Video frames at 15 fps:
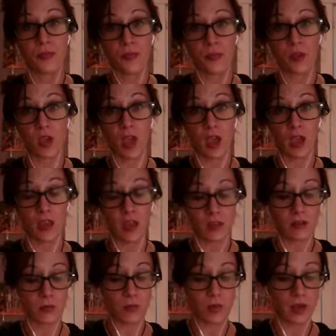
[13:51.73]
Okay,
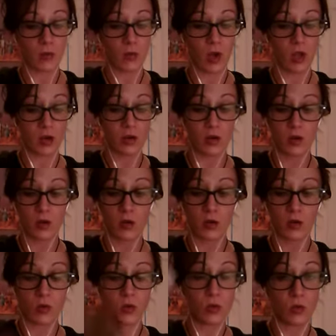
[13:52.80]
that's a big one.
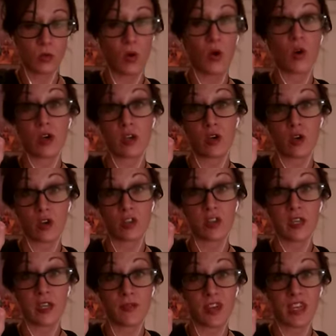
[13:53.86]
Ooh, or you're
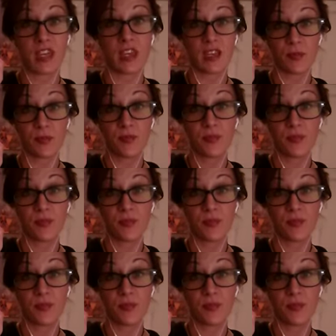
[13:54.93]
leaving.